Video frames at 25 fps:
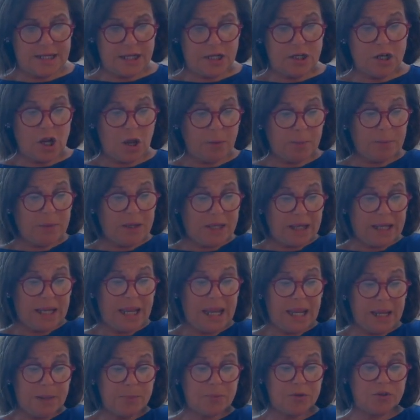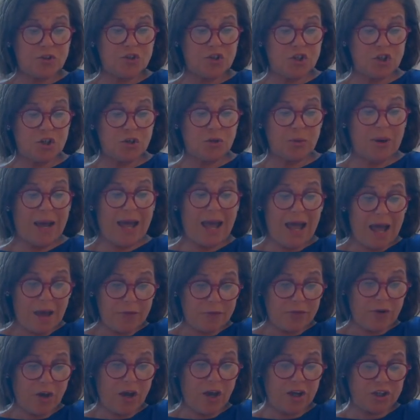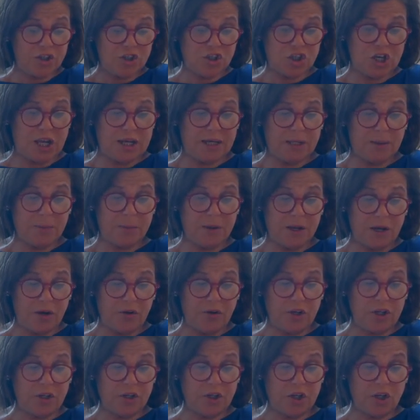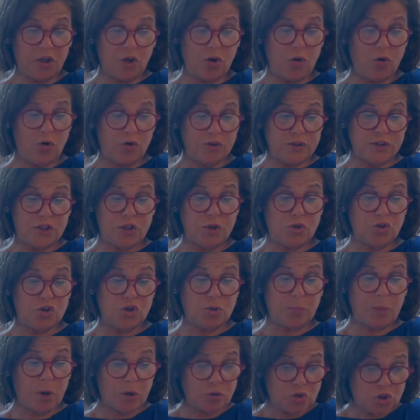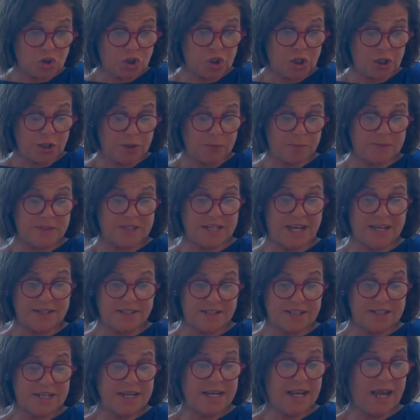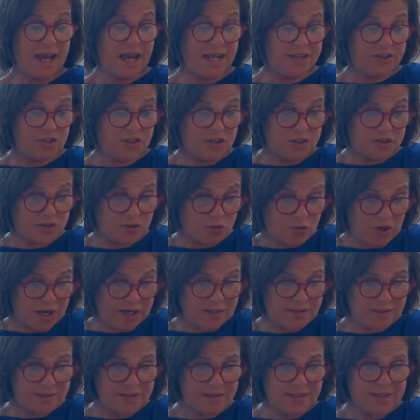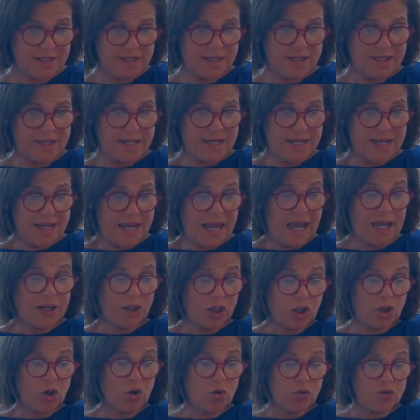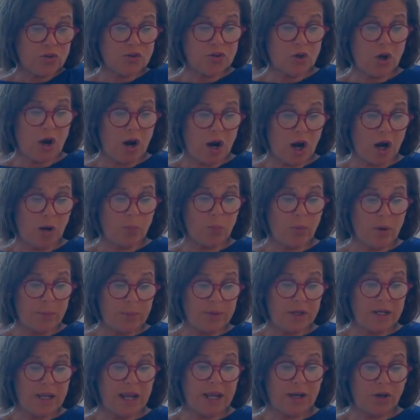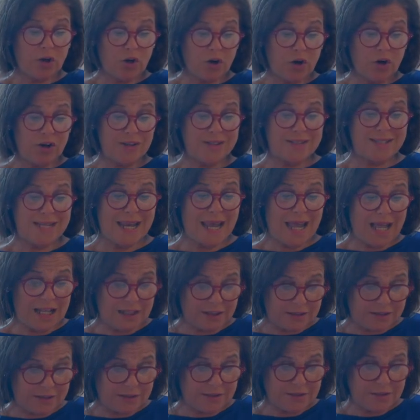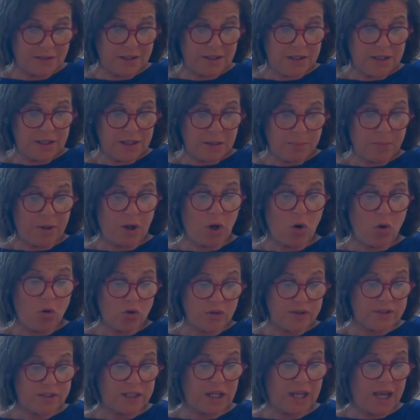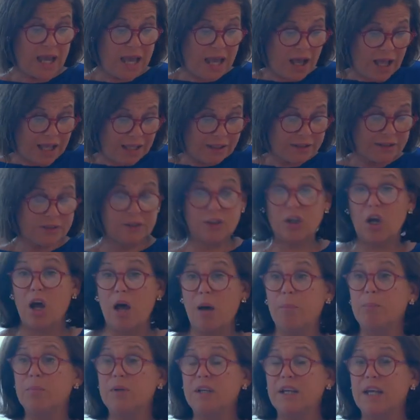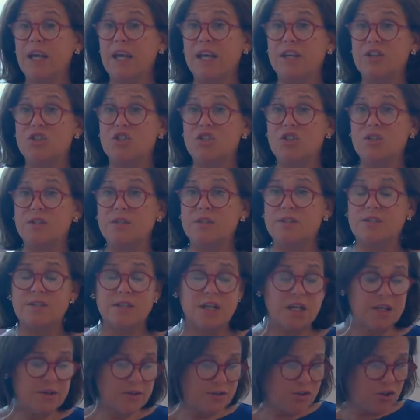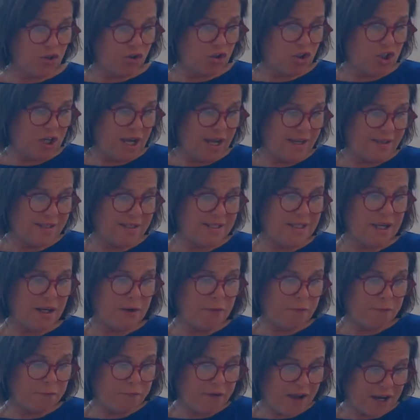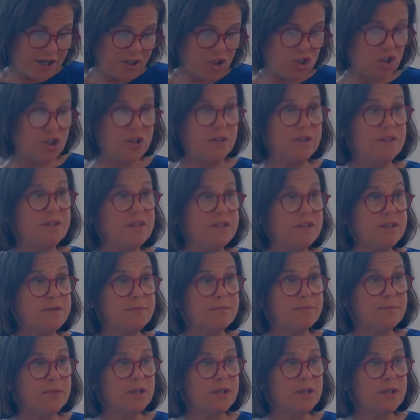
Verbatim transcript: Not being able to have a hygienic period can cause huge emotional upset and distress, and it can also harm women and girls' health by causing health complications such as infections.